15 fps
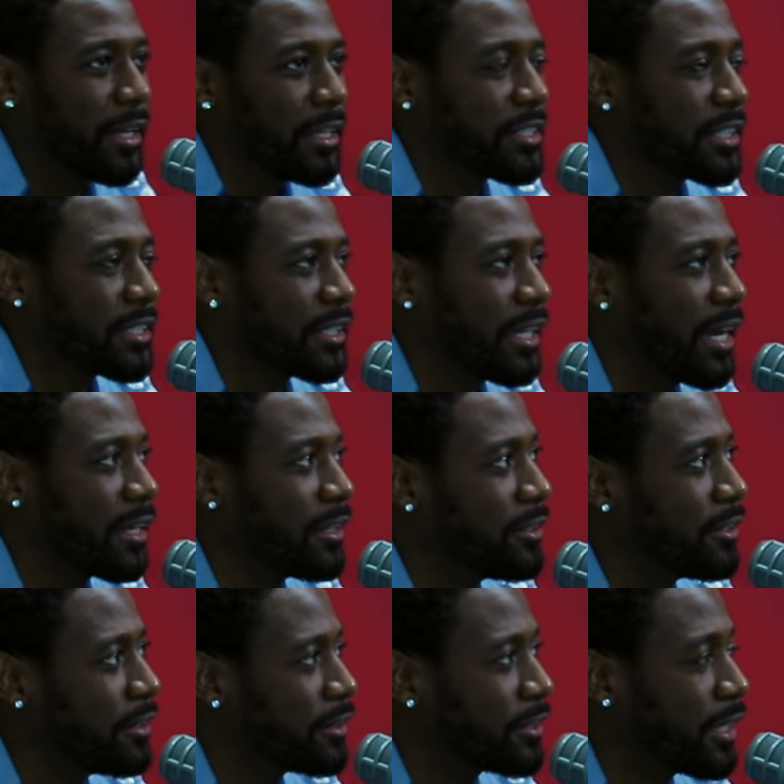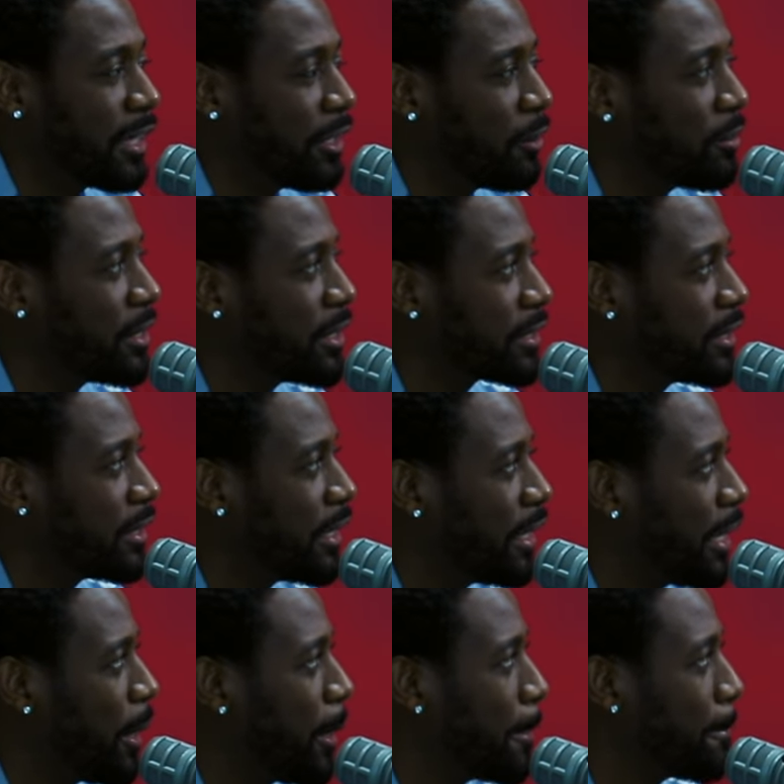it's just like you know what I'm saying no diss to
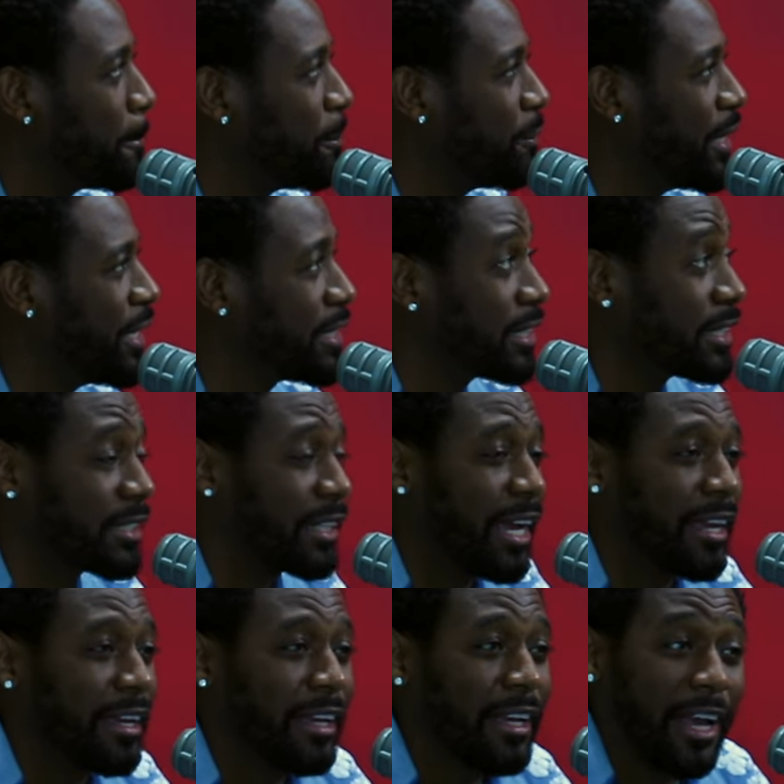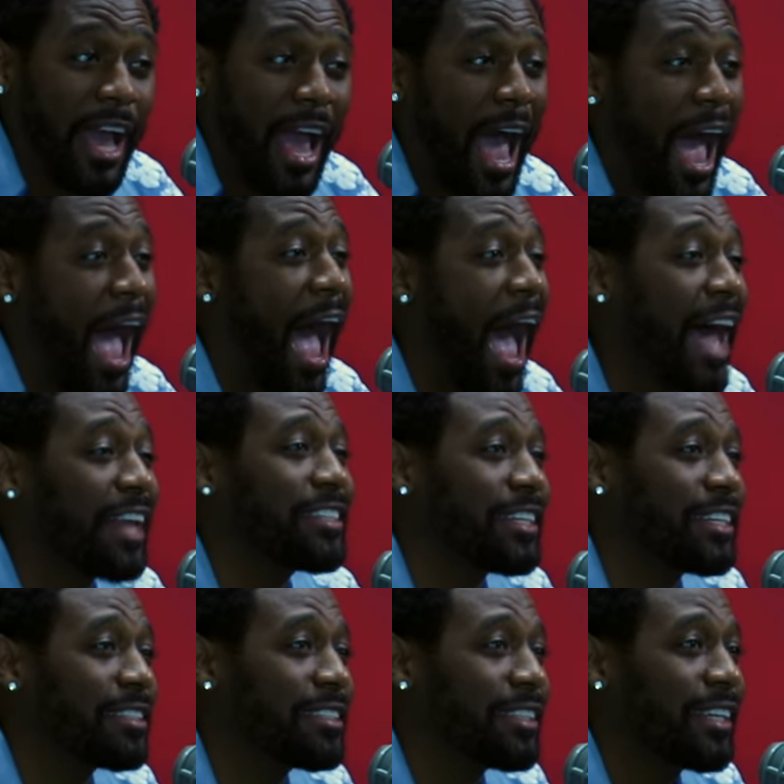that, but it's just like I
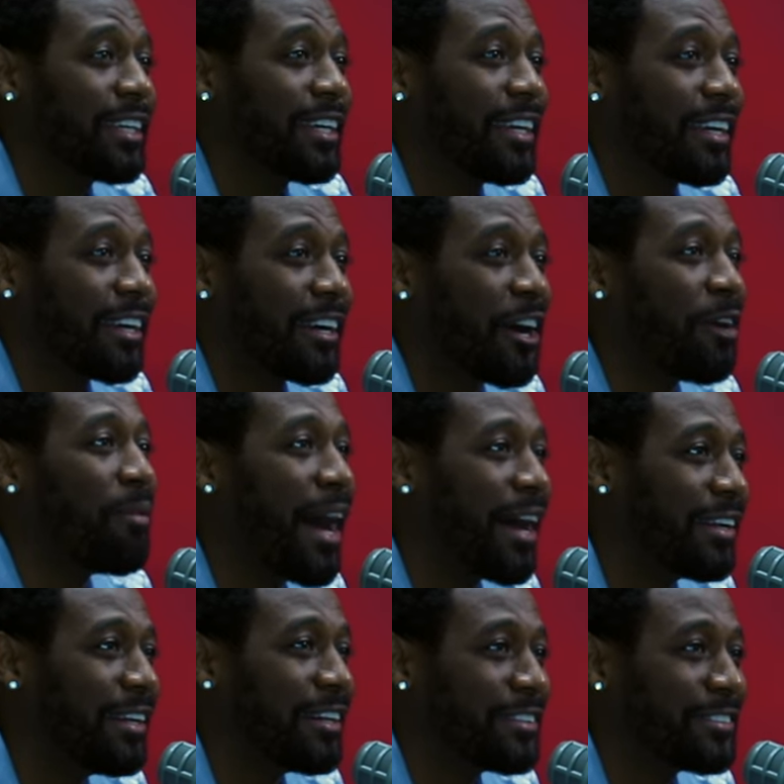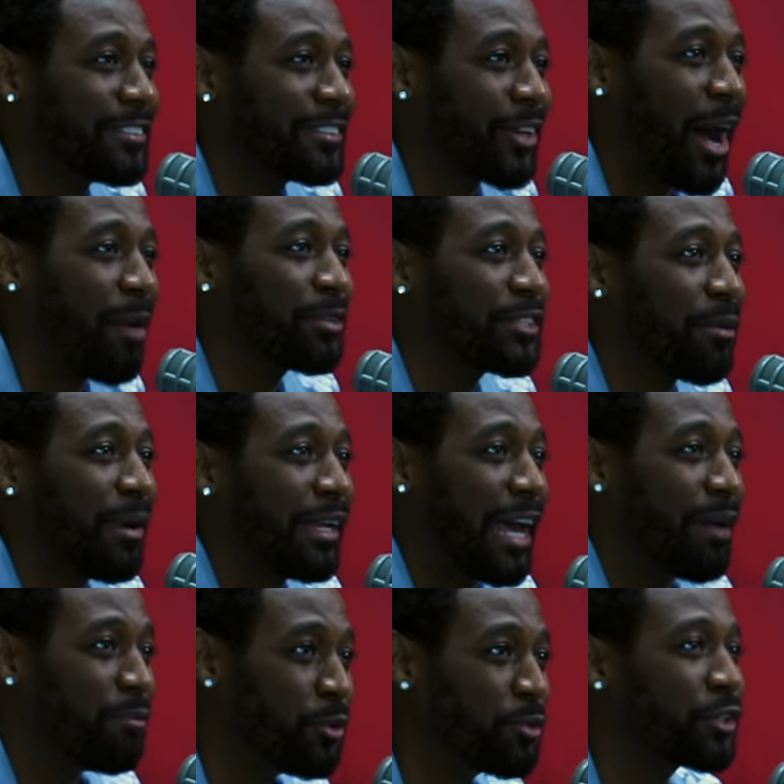just come out there. So I was talking about
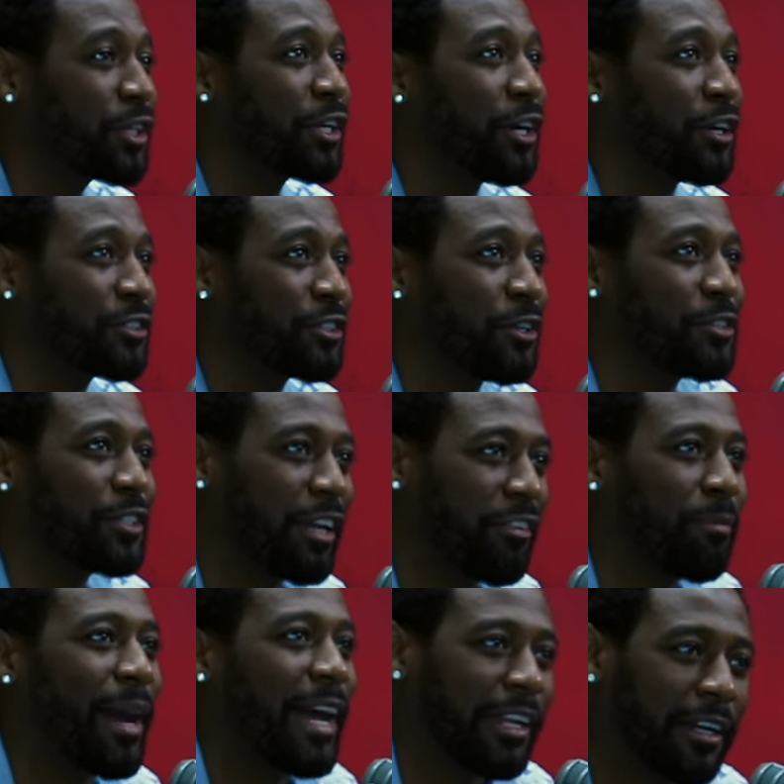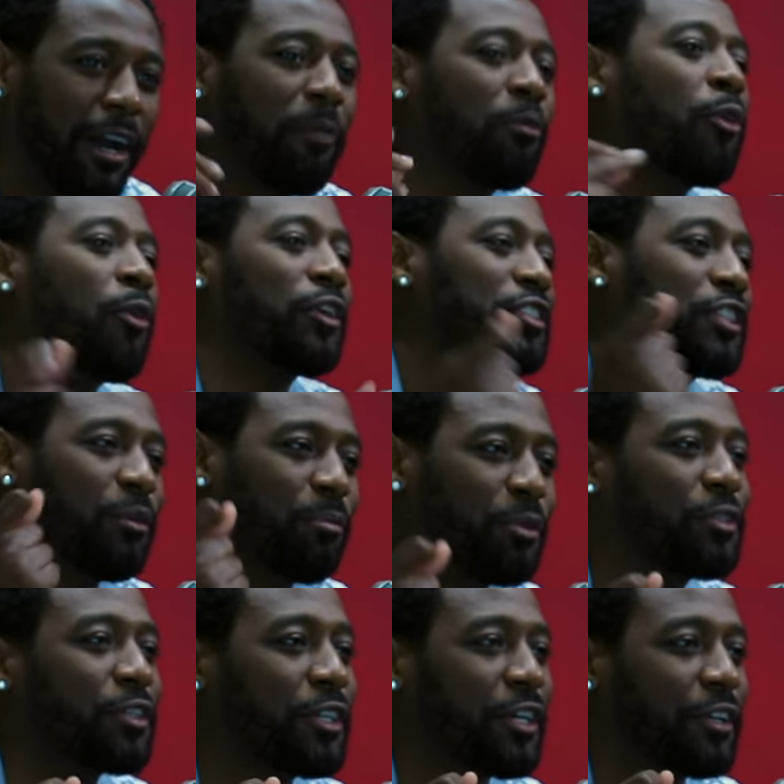like musical concerts. Everybody, gotcha. I'm going to see a
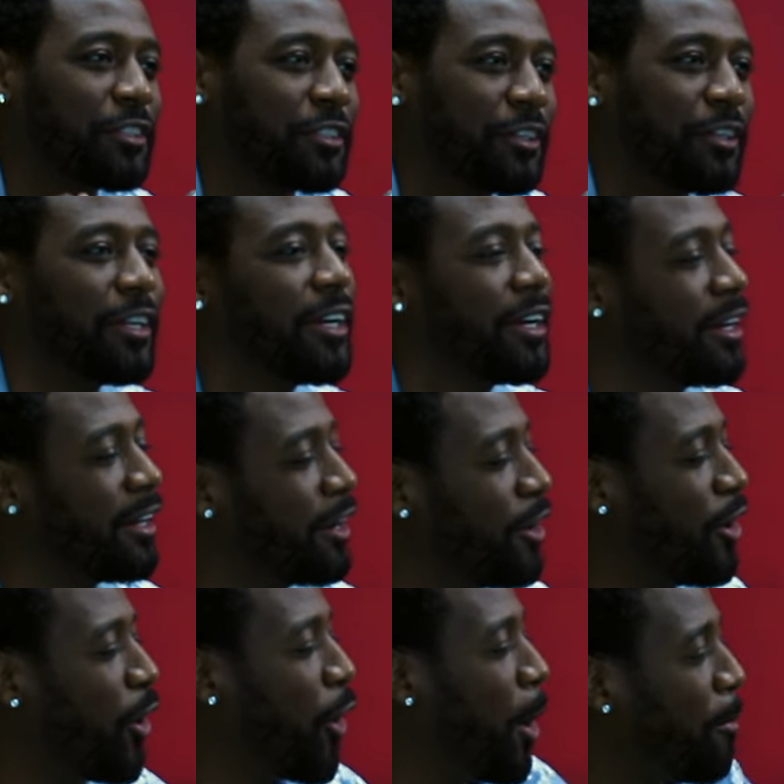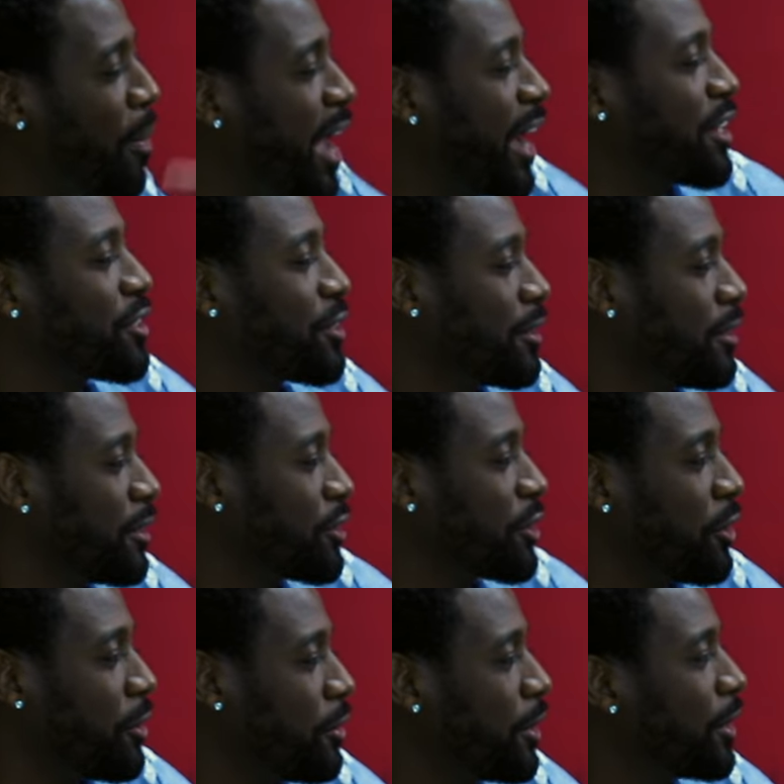musical concert. Yes. Or a package
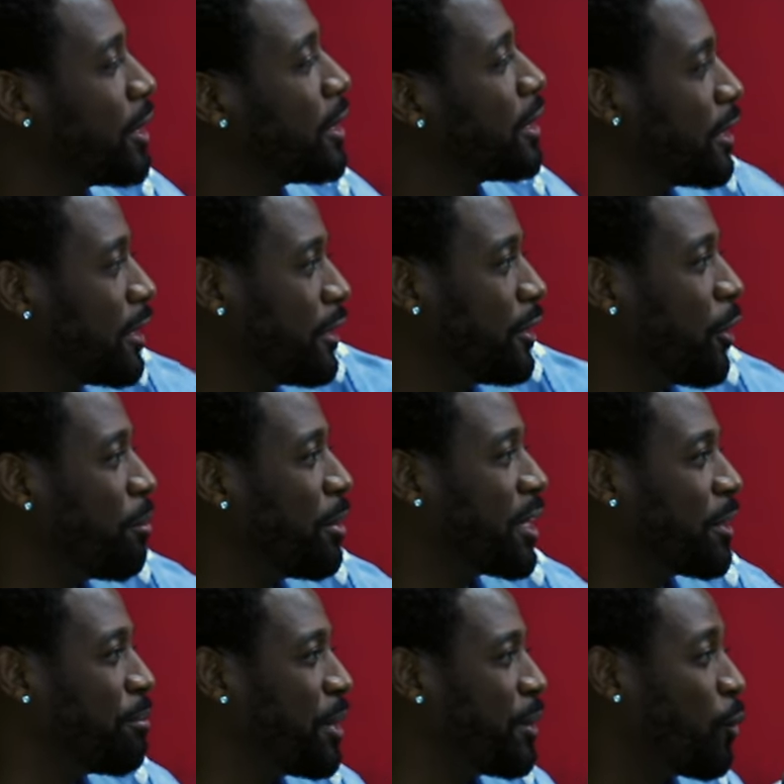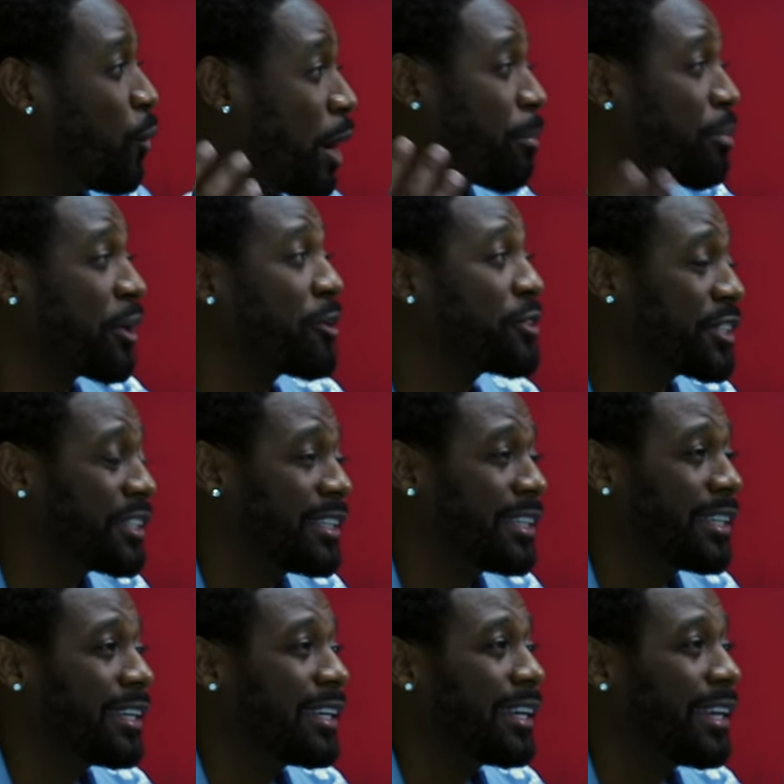show, you know. But to be one person
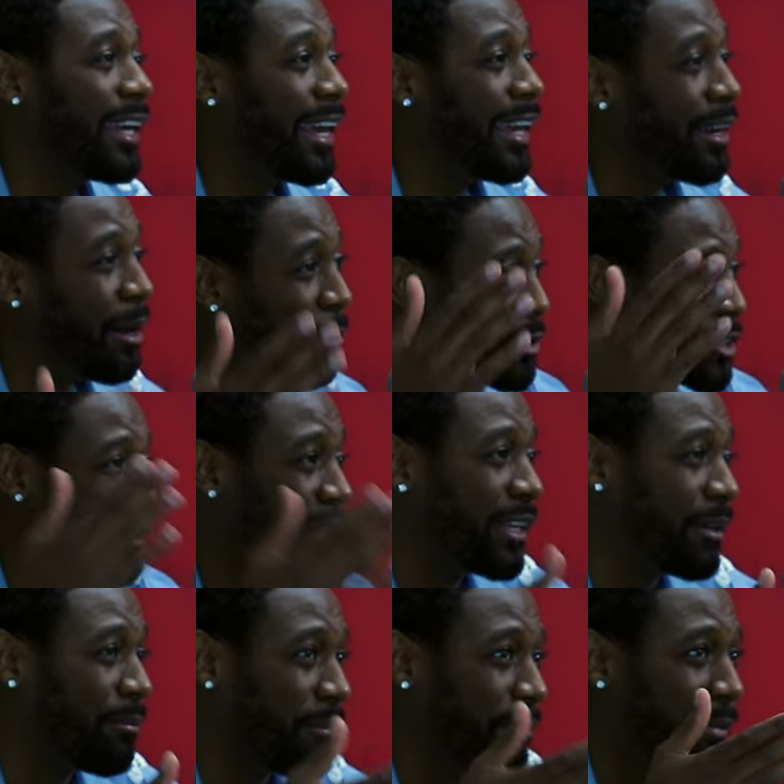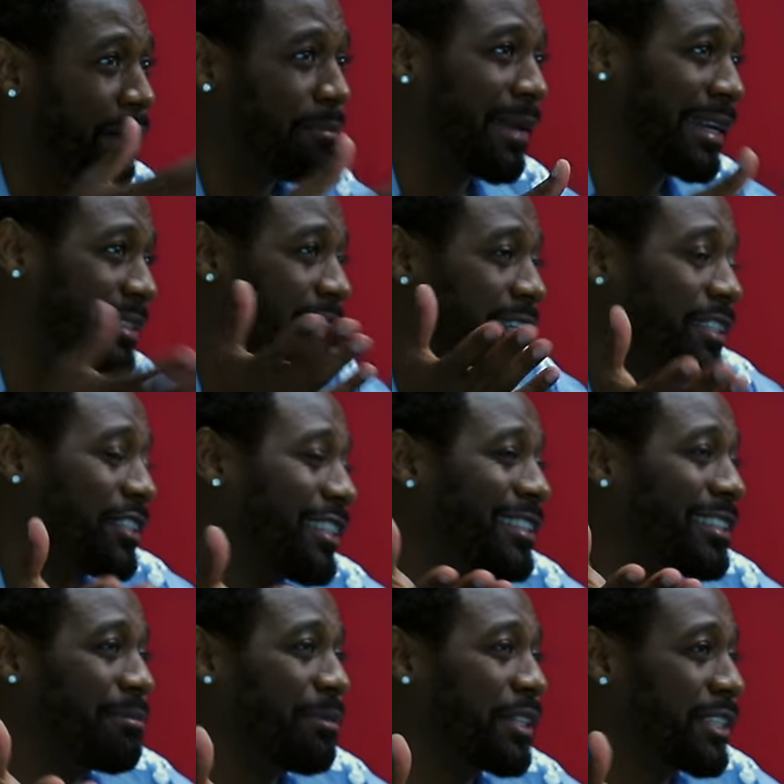yeah. And I'm gonna send them my, my tickets
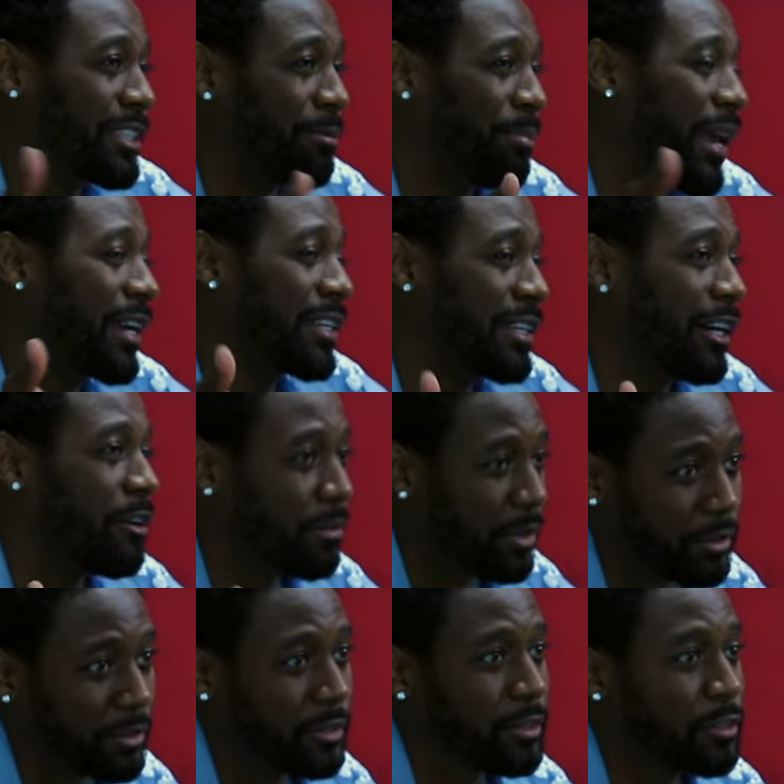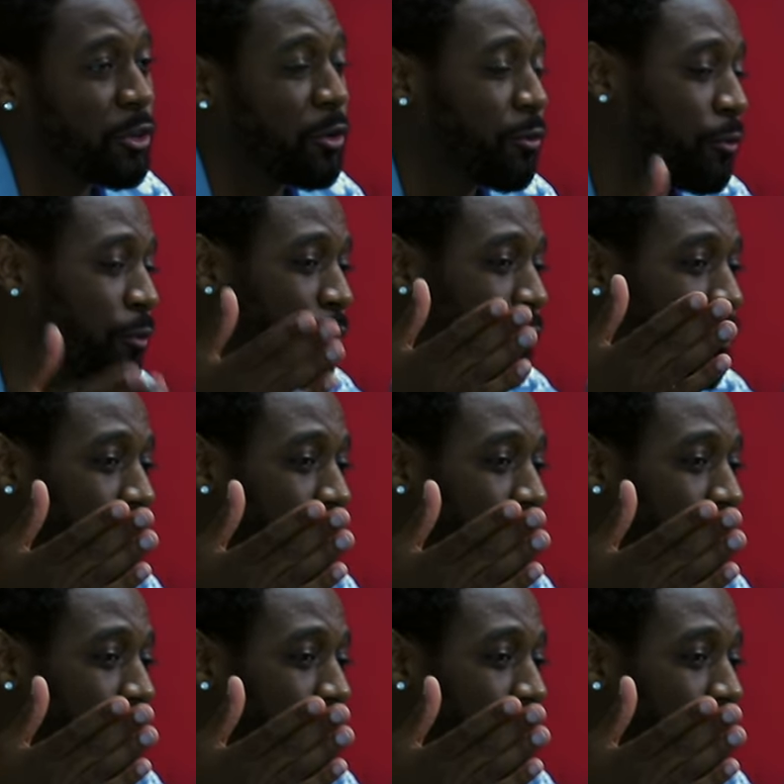just as much as a package almost. So how much are the